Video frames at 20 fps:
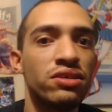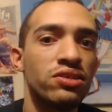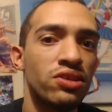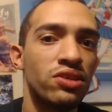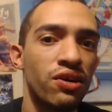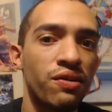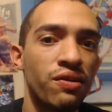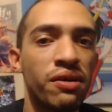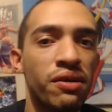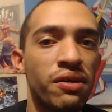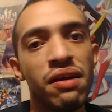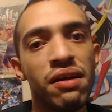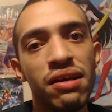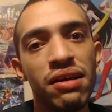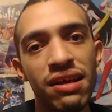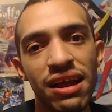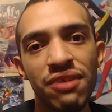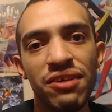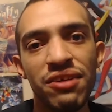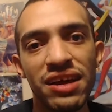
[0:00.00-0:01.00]
So.
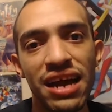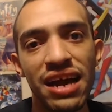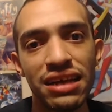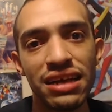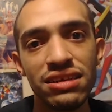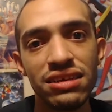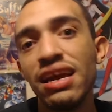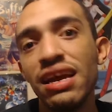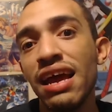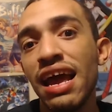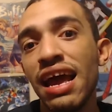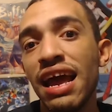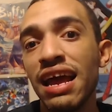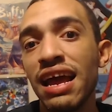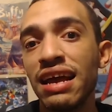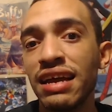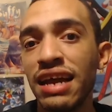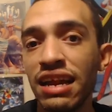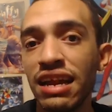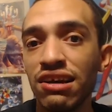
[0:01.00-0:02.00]
Anyway, guys,
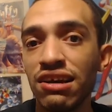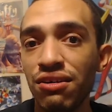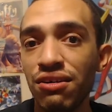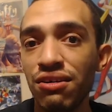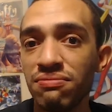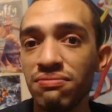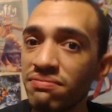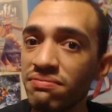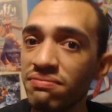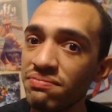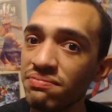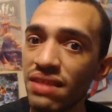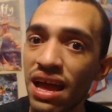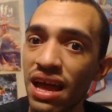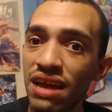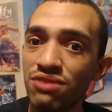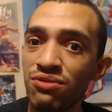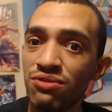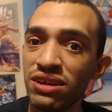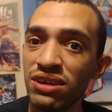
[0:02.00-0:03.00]
gotta go.
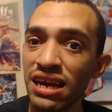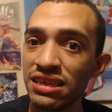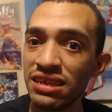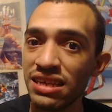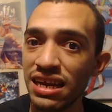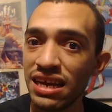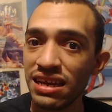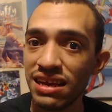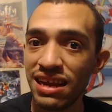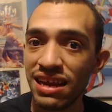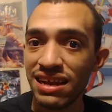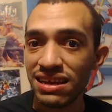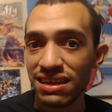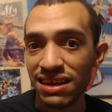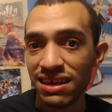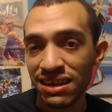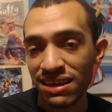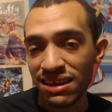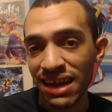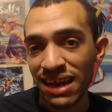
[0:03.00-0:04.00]
What do you guys think?
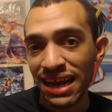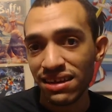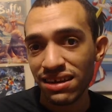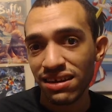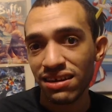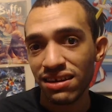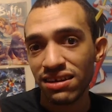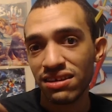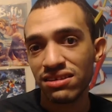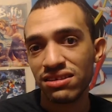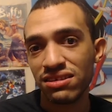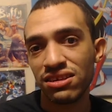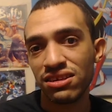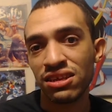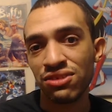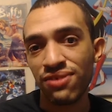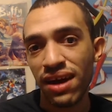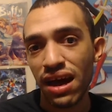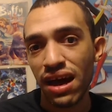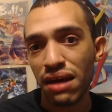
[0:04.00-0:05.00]
Like,
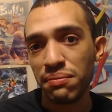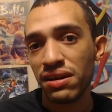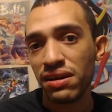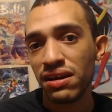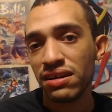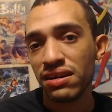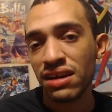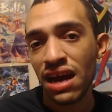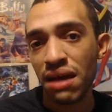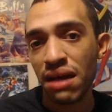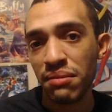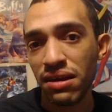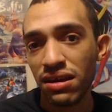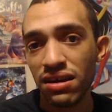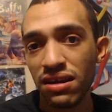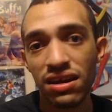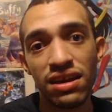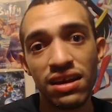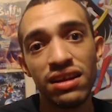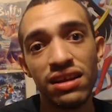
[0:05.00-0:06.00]
subscribe, comment.
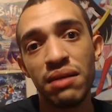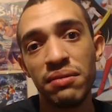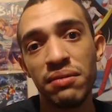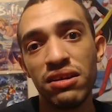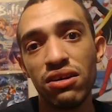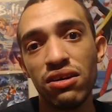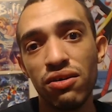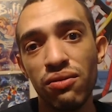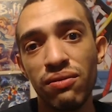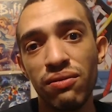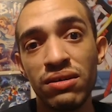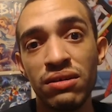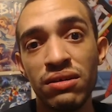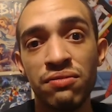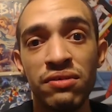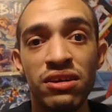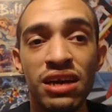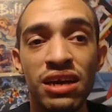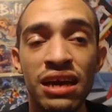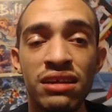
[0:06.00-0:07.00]
Let me know
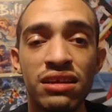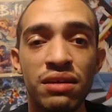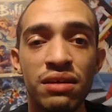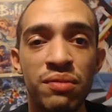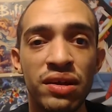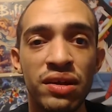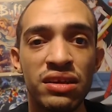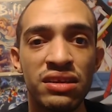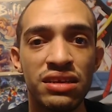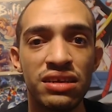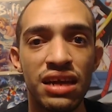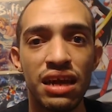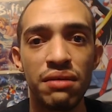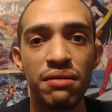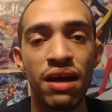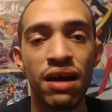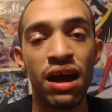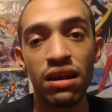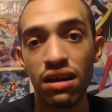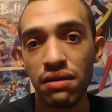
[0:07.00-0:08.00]
what you guys think about this game.
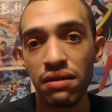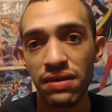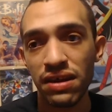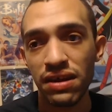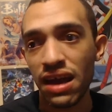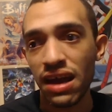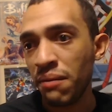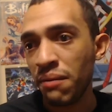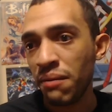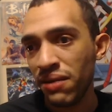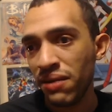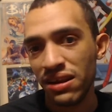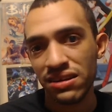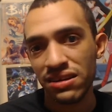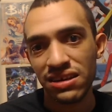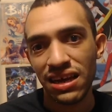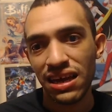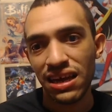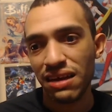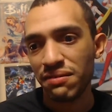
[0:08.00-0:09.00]
I love it. I play this
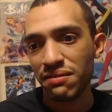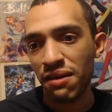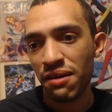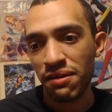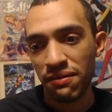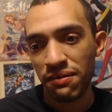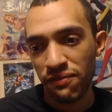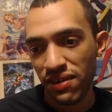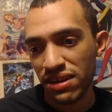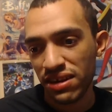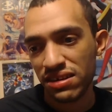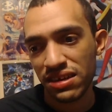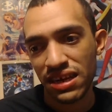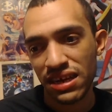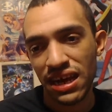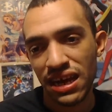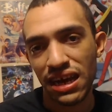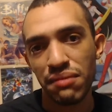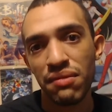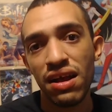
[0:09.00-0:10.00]
game. I already finished the
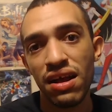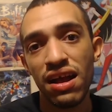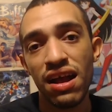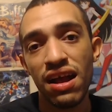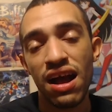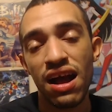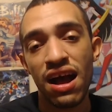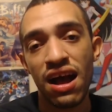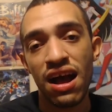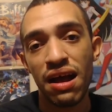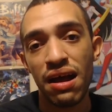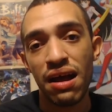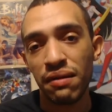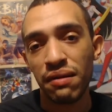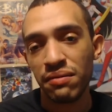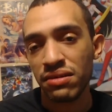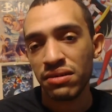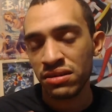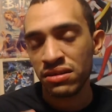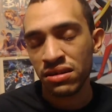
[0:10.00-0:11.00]
game. I
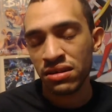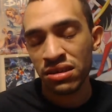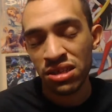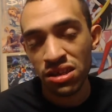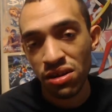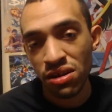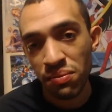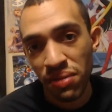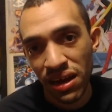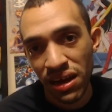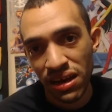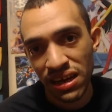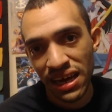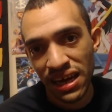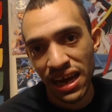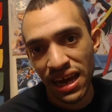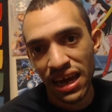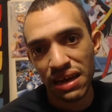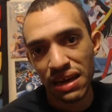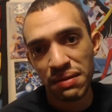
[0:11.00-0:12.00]
continue playing the
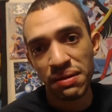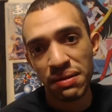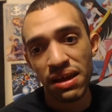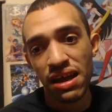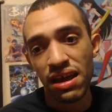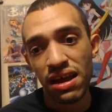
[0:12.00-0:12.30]
game.